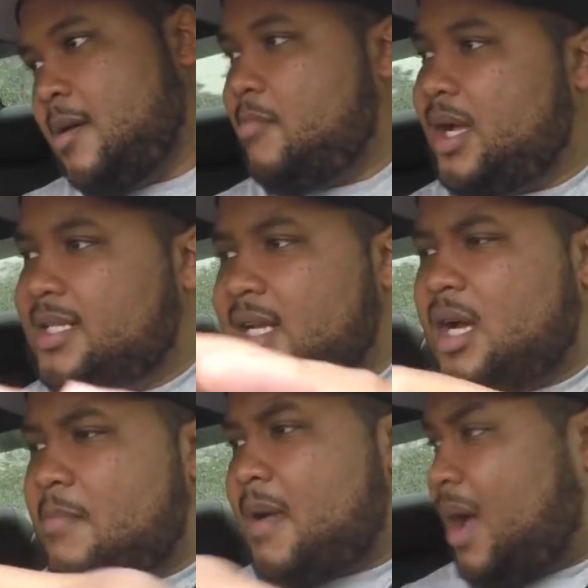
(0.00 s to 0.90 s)
But
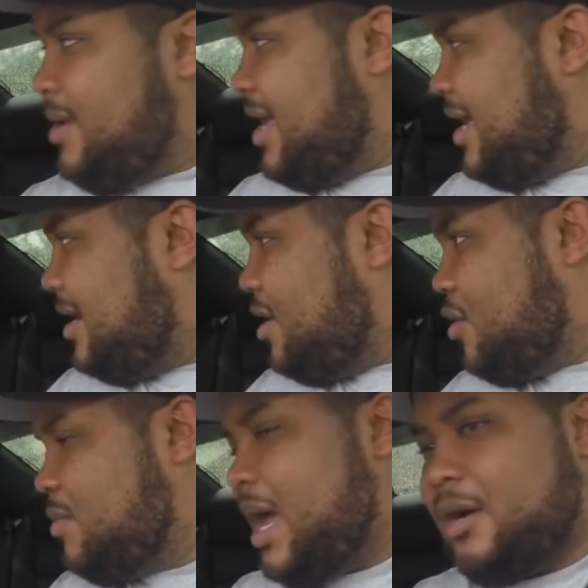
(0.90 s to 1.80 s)
I'm gonna head
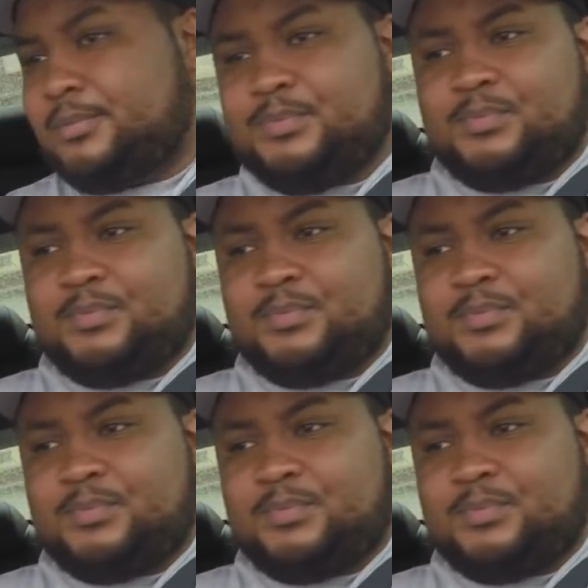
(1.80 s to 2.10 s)
home now,